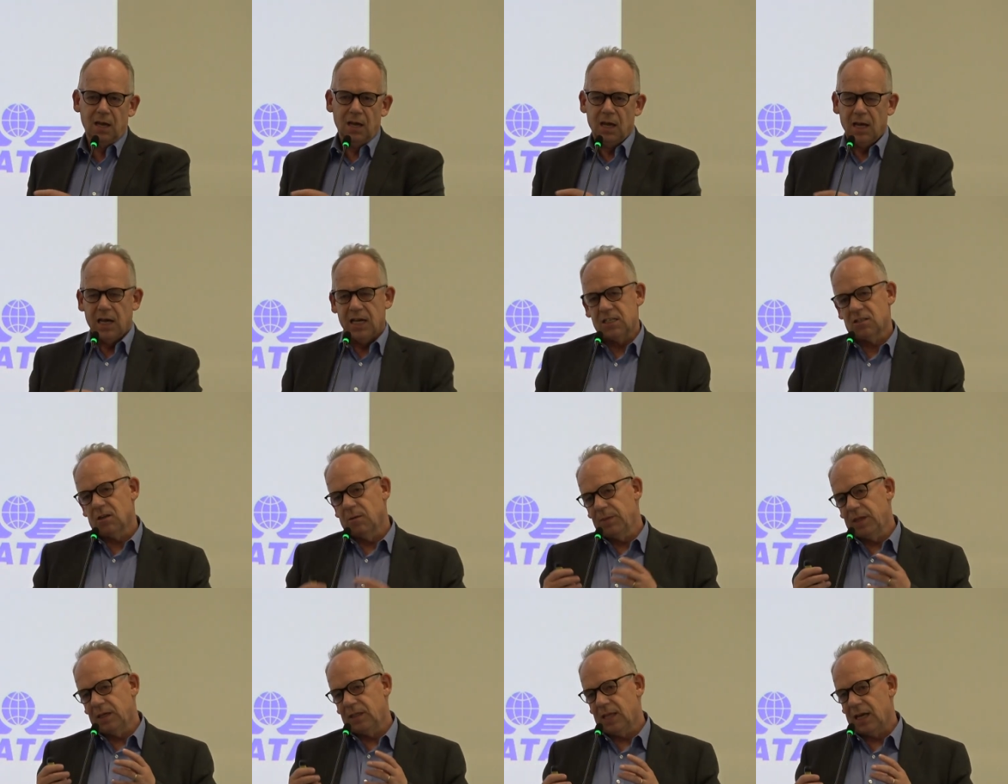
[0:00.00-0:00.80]
is
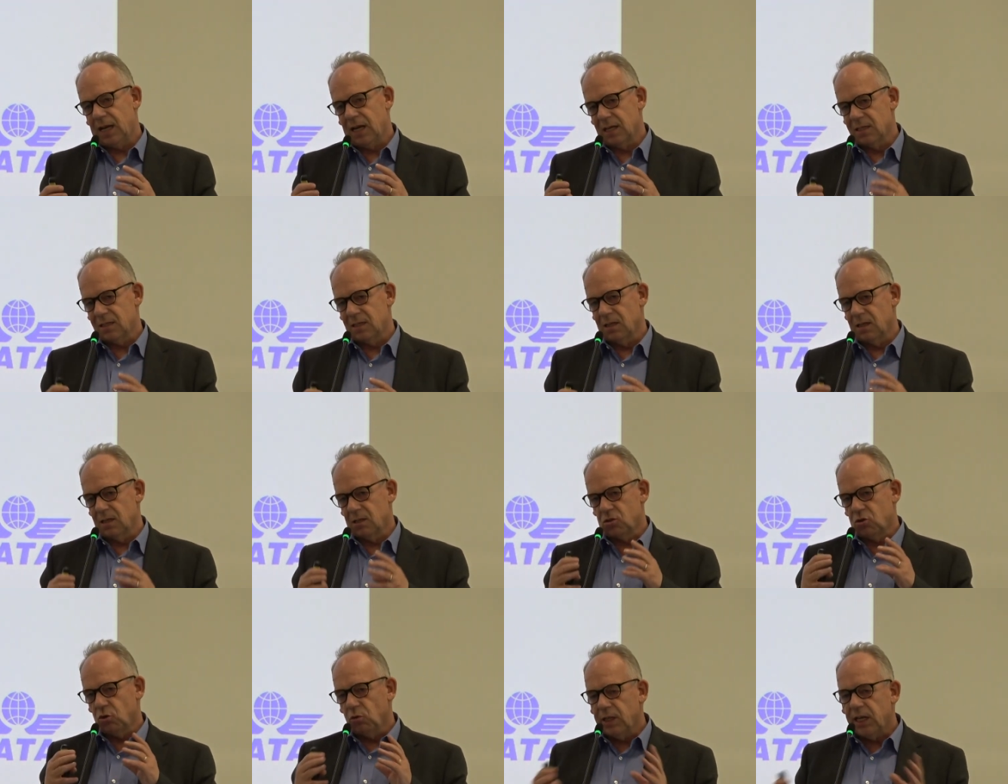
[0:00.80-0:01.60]
something that is
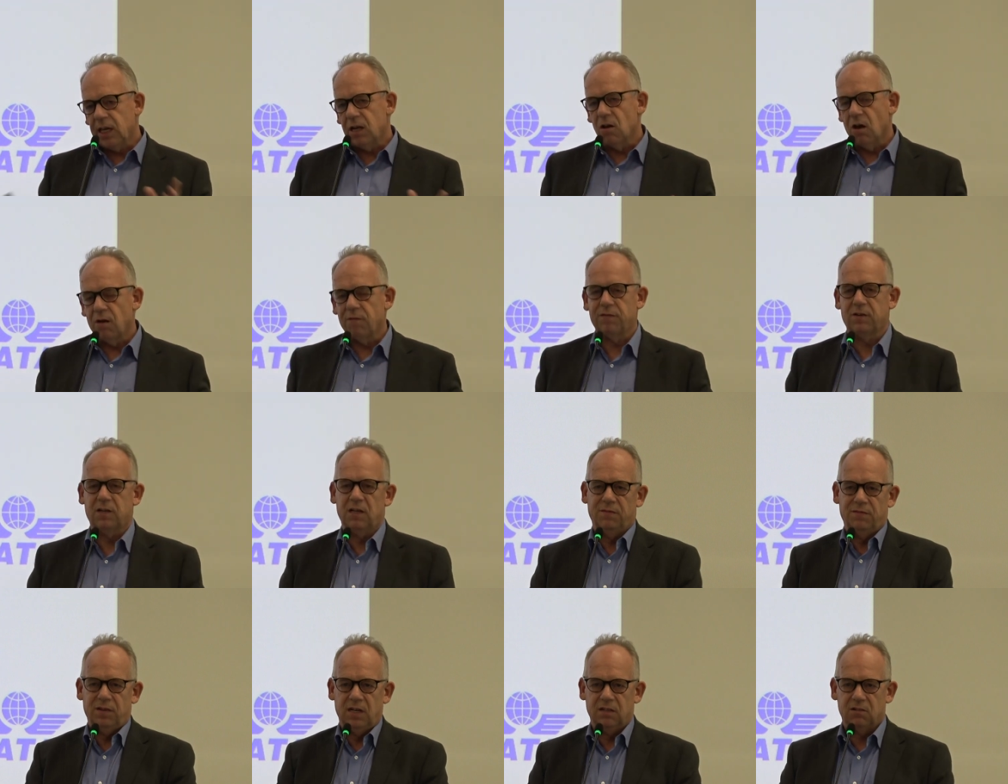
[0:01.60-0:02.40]
truly innovative
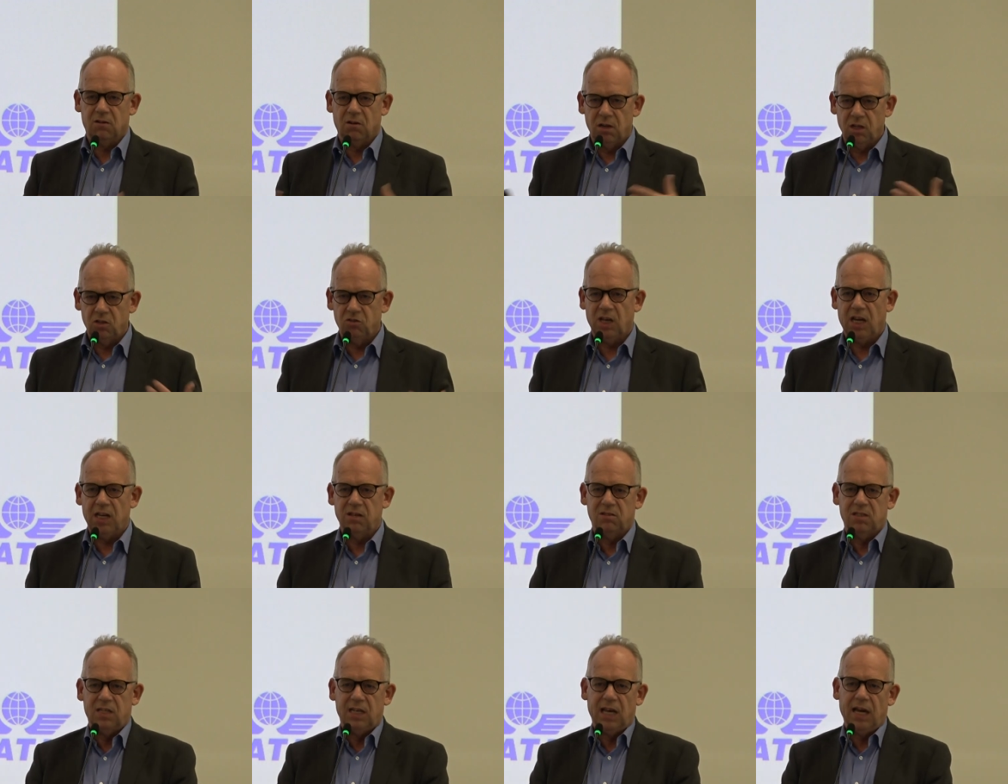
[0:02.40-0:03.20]
and is going to change
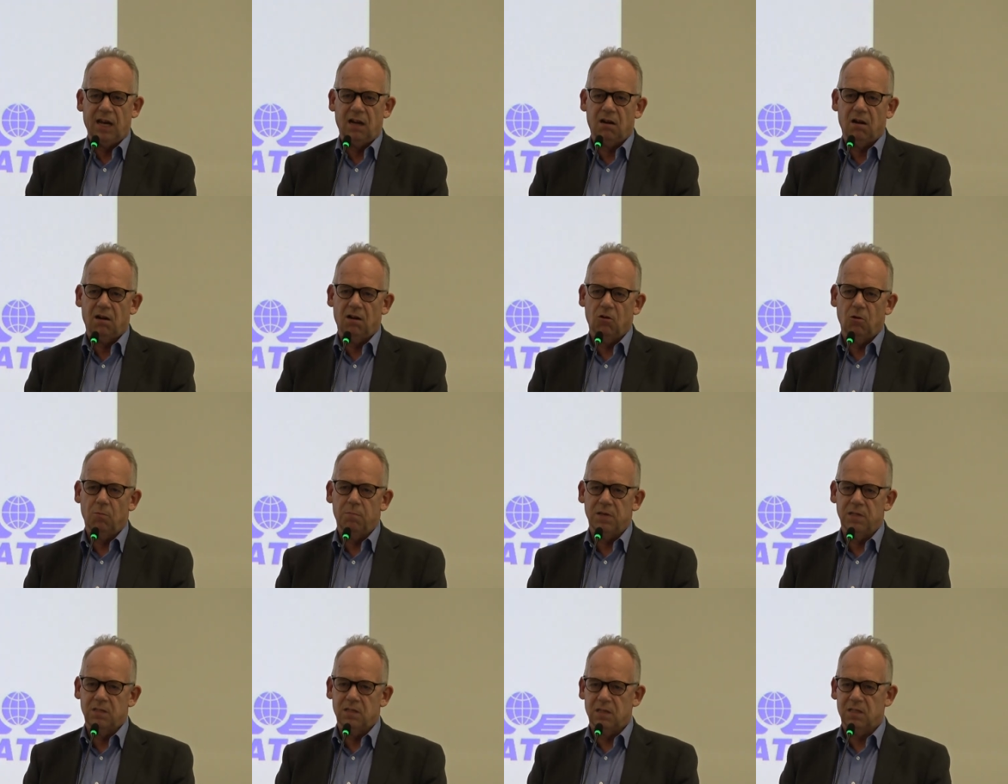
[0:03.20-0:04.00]
the air cargo
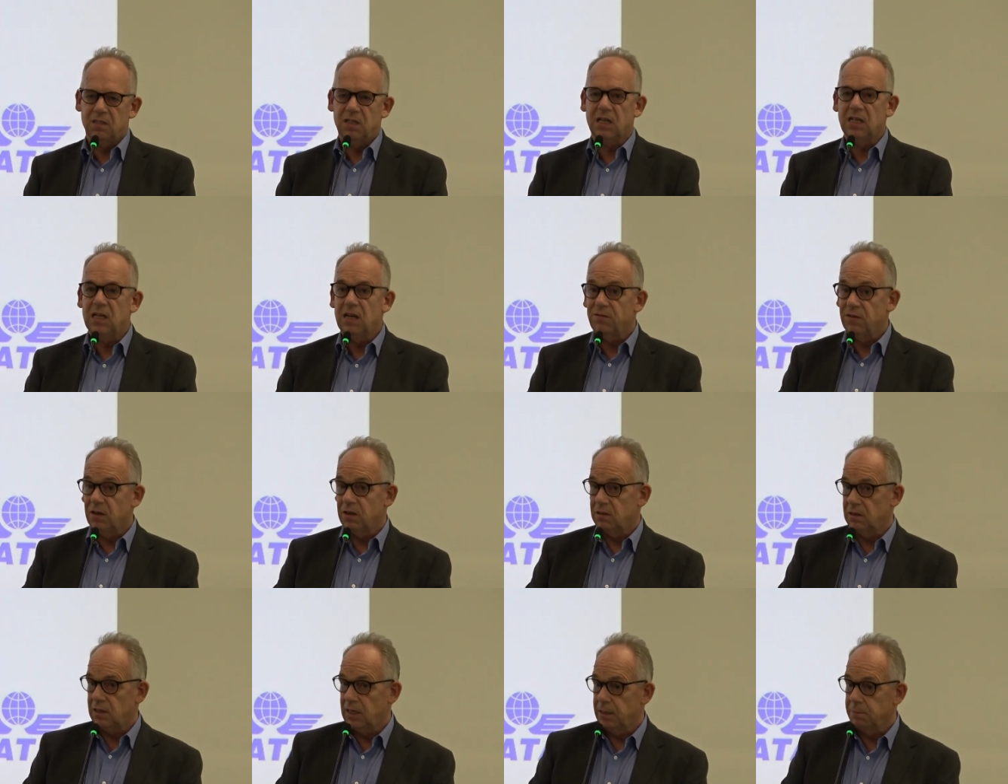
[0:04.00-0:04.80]
business
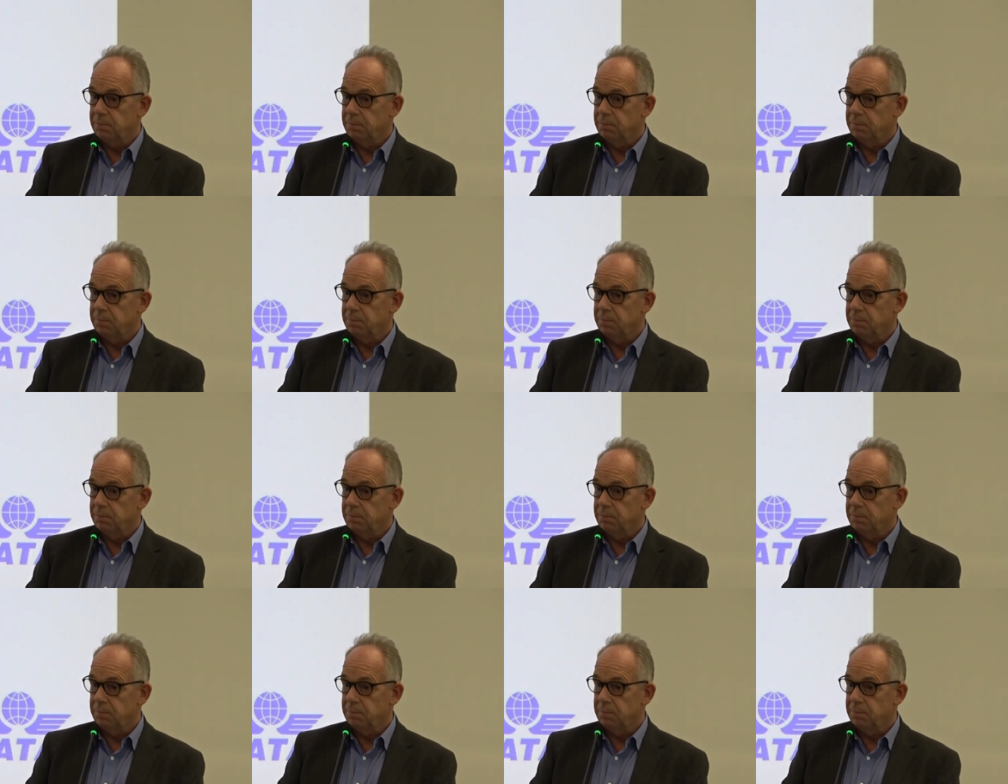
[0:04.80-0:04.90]
significantly.